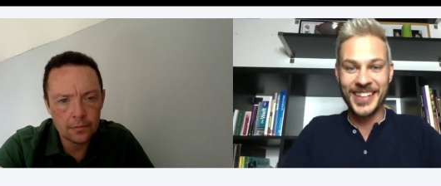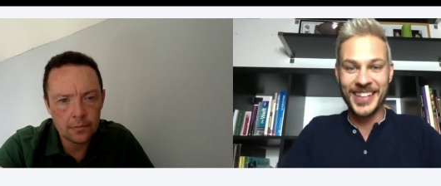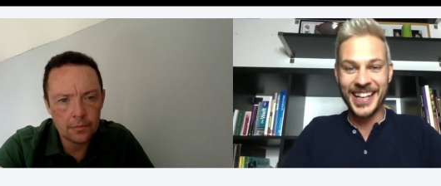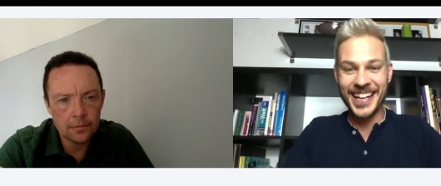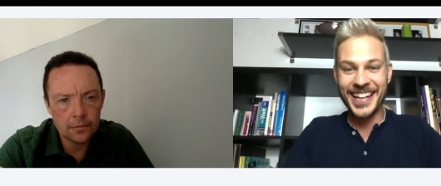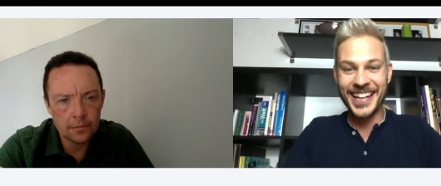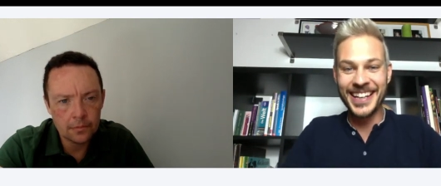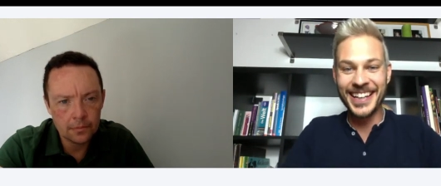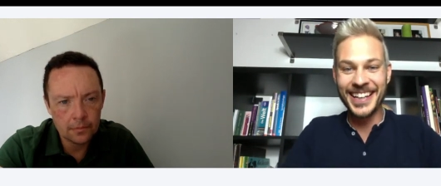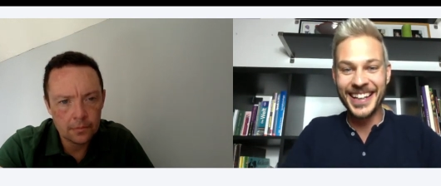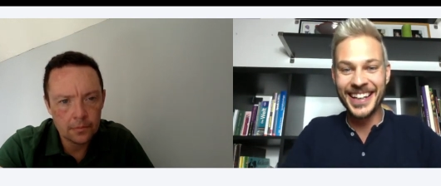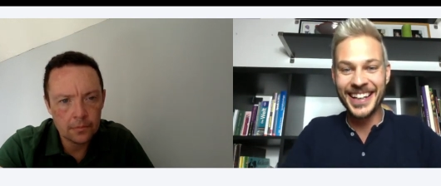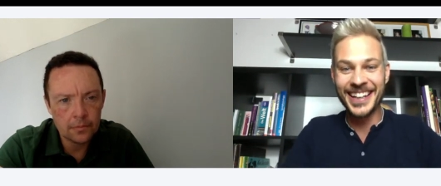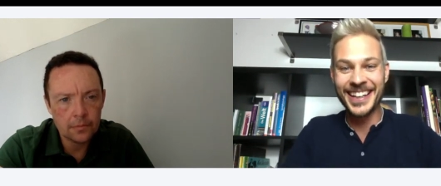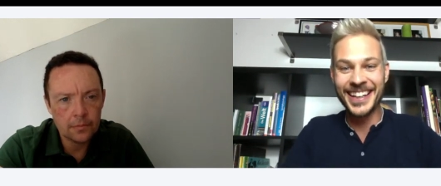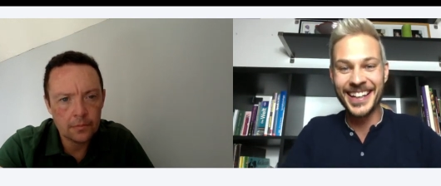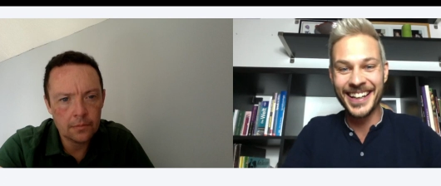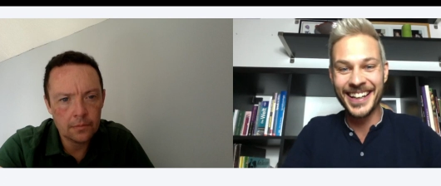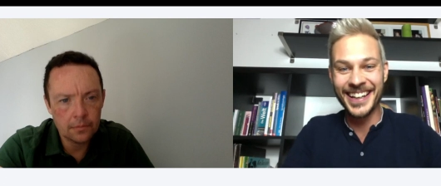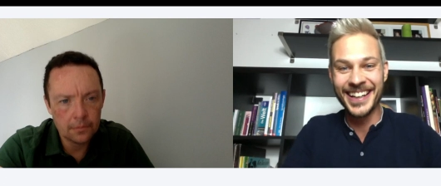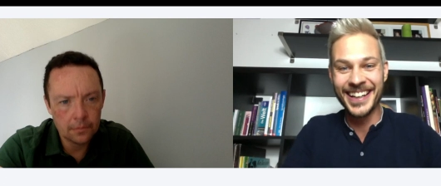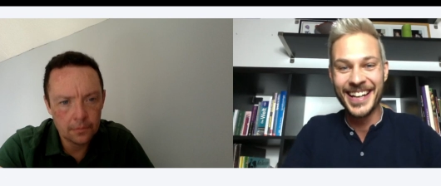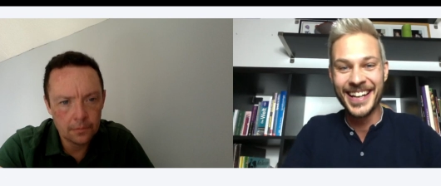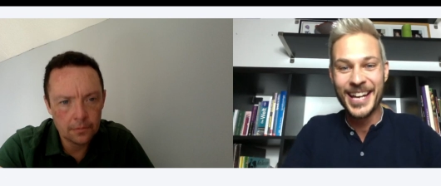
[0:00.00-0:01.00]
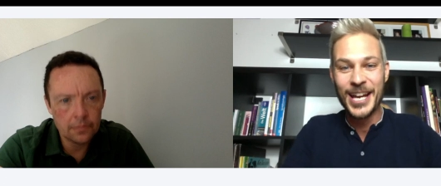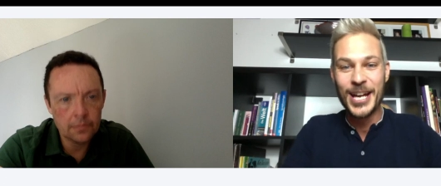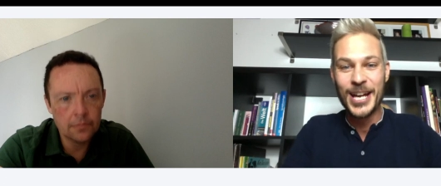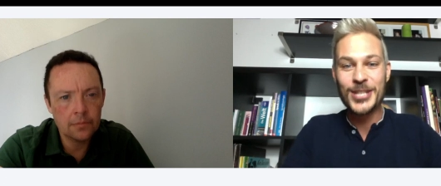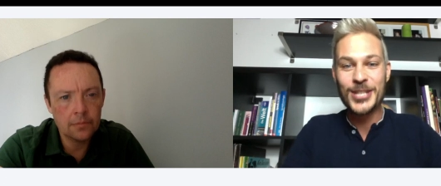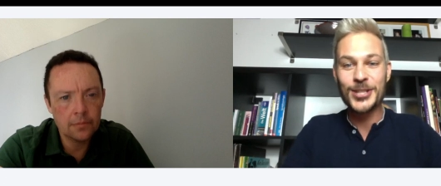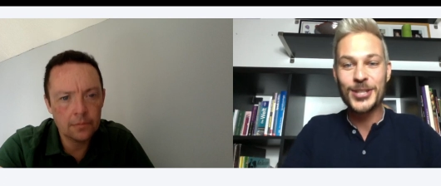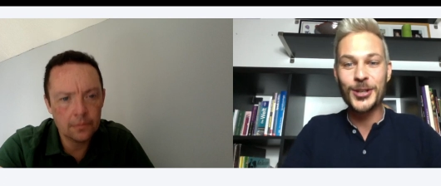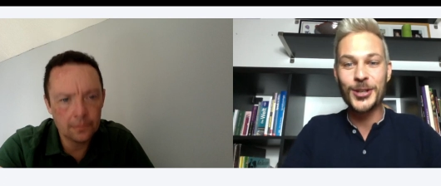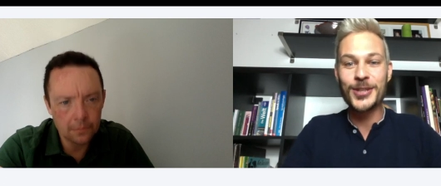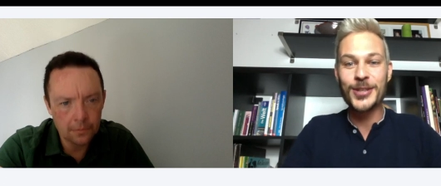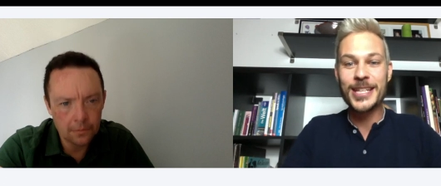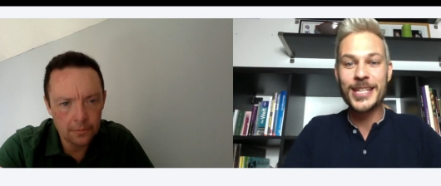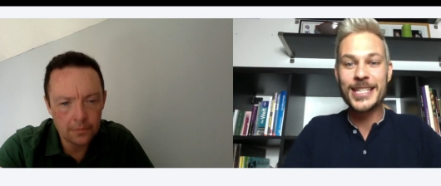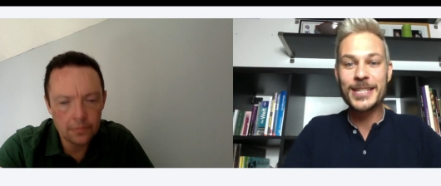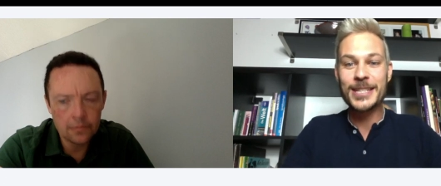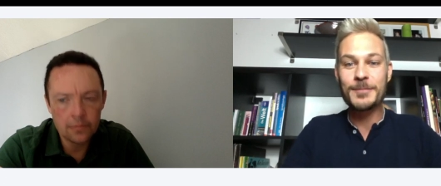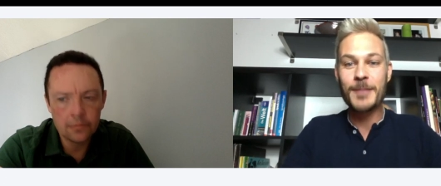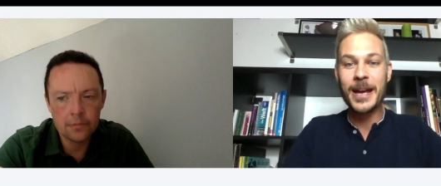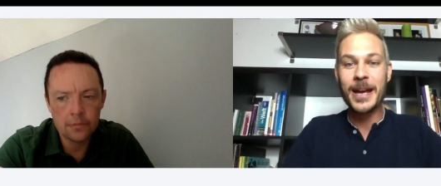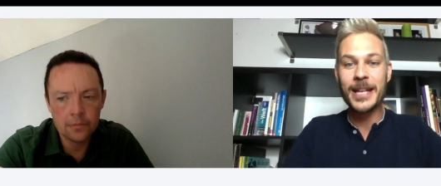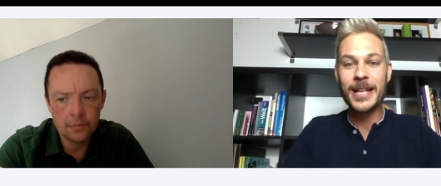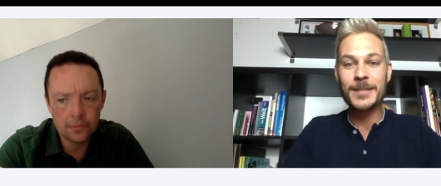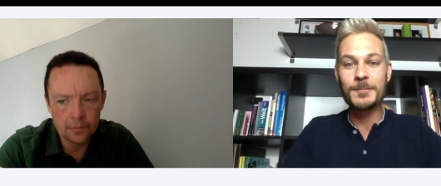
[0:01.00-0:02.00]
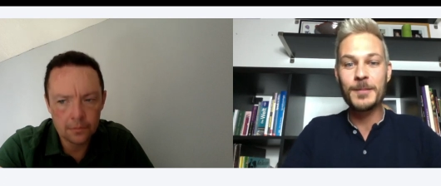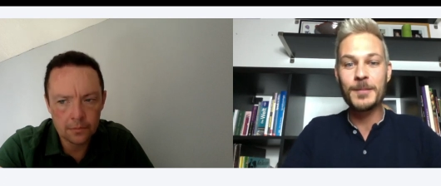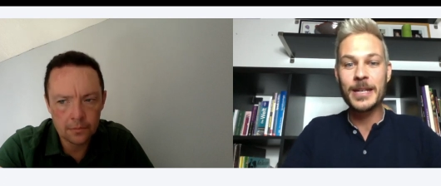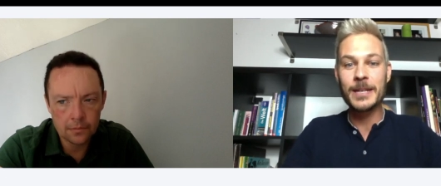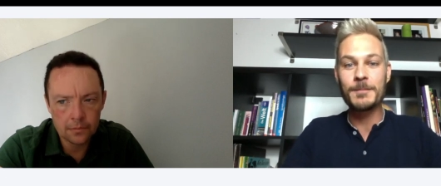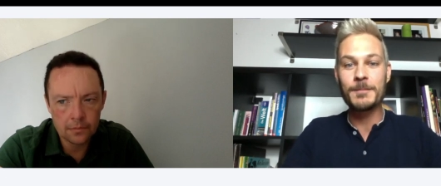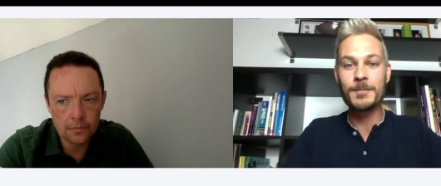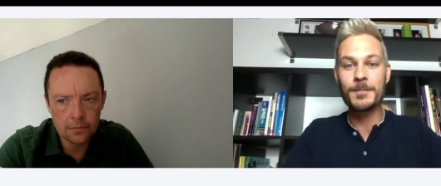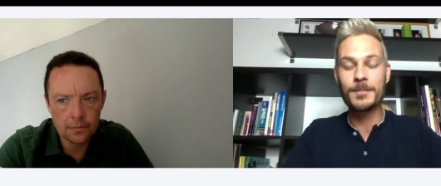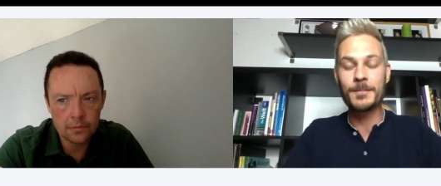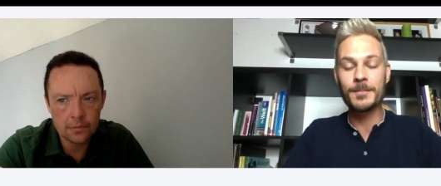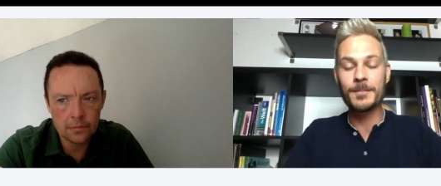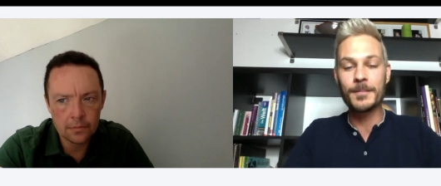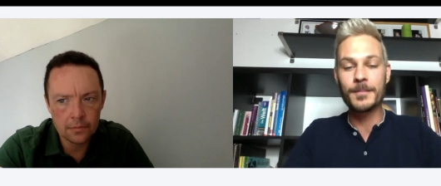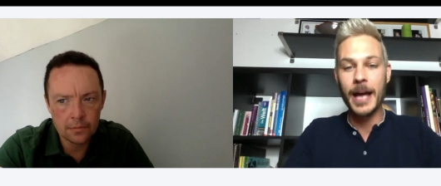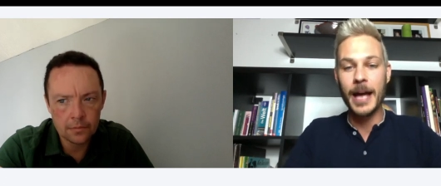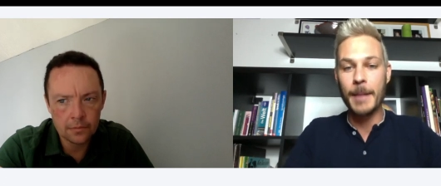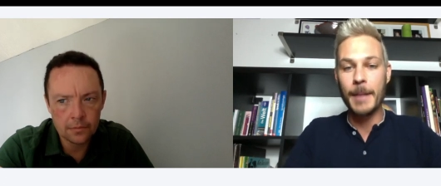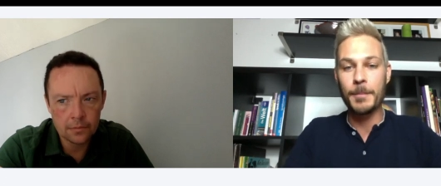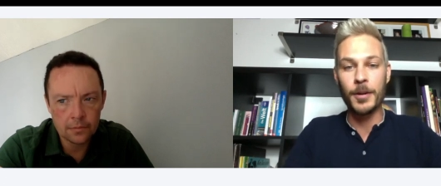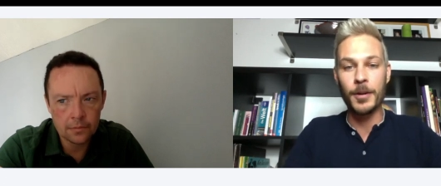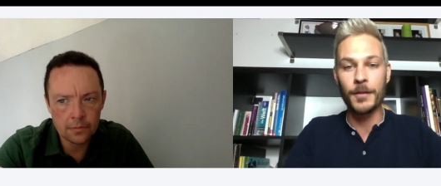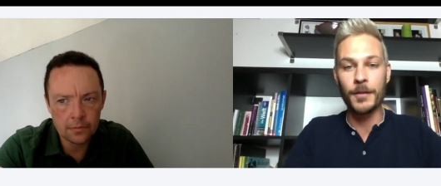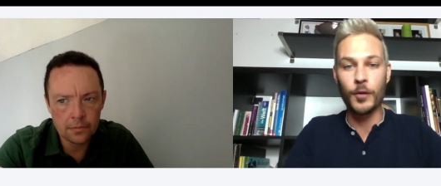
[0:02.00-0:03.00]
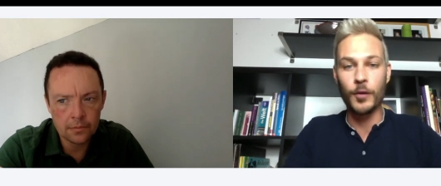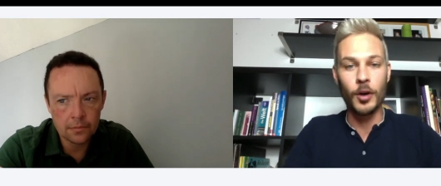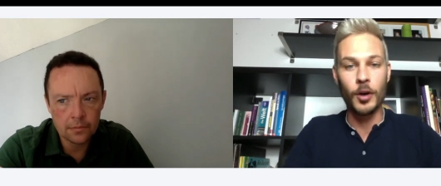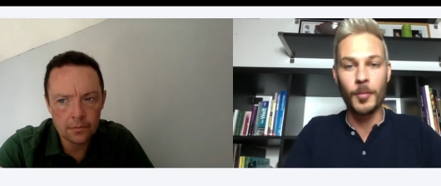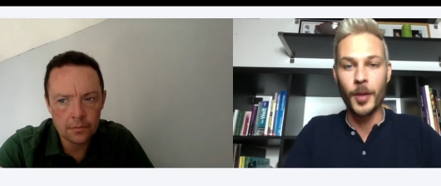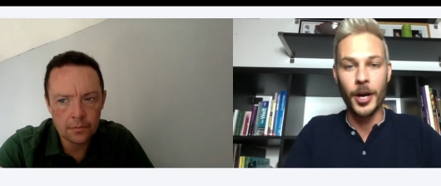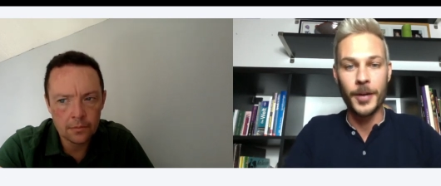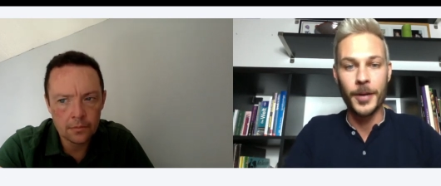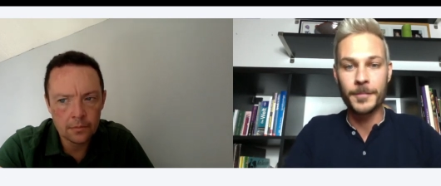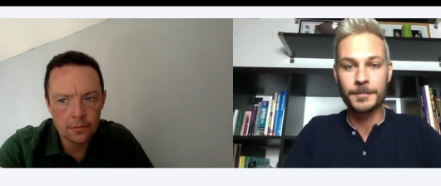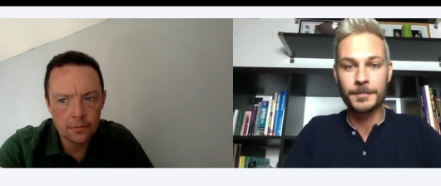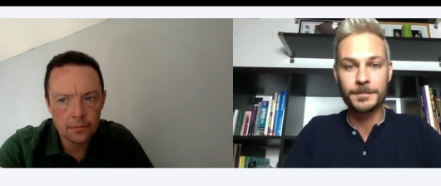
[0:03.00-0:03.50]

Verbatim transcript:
Speaker 1: so this made me a performer.